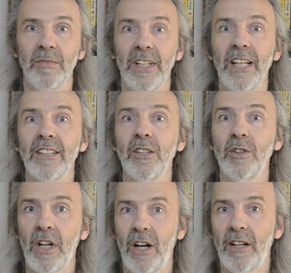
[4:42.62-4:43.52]
let's
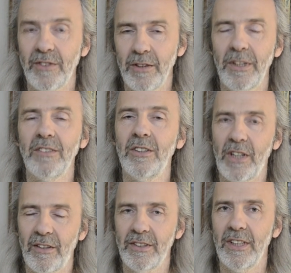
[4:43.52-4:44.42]
look after them. Let's
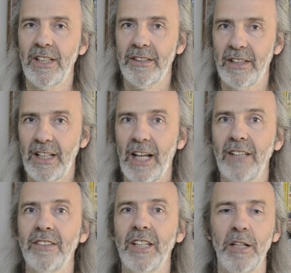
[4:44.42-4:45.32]
look after the
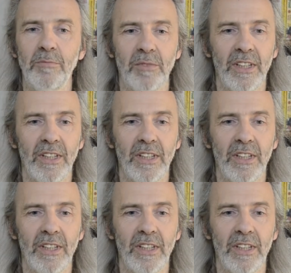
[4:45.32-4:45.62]
landscape.